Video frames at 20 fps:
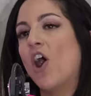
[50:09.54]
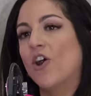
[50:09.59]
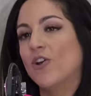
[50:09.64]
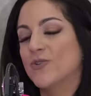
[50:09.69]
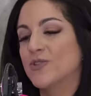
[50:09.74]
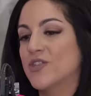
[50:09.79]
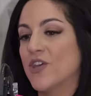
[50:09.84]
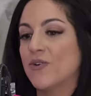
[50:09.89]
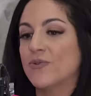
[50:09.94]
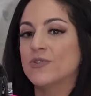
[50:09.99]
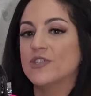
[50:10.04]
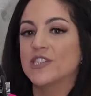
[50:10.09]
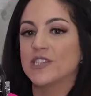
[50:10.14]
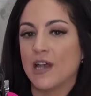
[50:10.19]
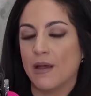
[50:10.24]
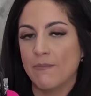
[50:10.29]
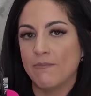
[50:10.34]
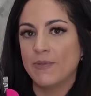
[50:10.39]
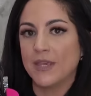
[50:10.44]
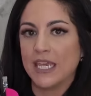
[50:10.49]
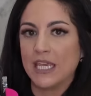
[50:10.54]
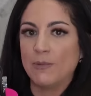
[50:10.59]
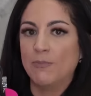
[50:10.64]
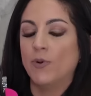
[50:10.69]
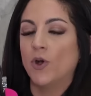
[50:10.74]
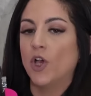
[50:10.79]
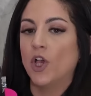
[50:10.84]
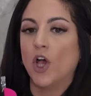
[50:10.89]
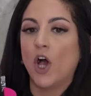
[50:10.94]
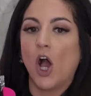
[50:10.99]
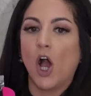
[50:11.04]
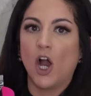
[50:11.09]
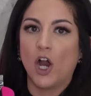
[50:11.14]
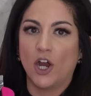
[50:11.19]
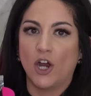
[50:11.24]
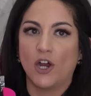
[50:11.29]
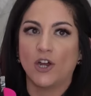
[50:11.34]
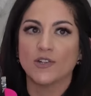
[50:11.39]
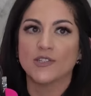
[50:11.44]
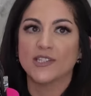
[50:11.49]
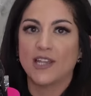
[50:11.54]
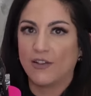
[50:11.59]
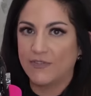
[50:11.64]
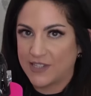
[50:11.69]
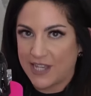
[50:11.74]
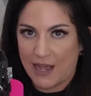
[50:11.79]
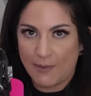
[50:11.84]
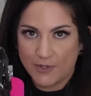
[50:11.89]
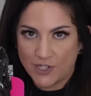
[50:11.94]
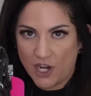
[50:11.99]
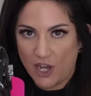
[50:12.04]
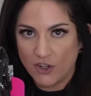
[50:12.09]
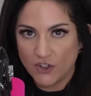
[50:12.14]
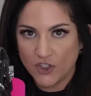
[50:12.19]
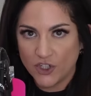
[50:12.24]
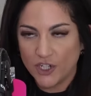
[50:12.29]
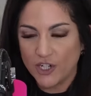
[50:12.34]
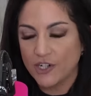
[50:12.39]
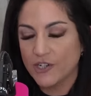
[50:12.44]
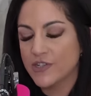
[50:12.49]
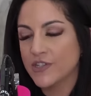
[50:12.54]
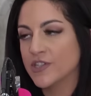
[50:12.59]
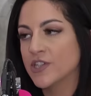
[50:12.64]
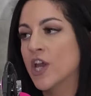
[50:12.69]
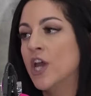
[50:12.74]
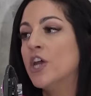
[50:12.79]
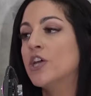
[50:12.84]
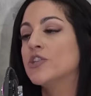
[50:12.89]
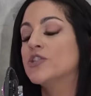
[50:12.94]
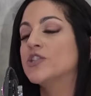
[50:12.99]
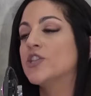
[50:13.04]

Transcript: also some people are self-sabotagers.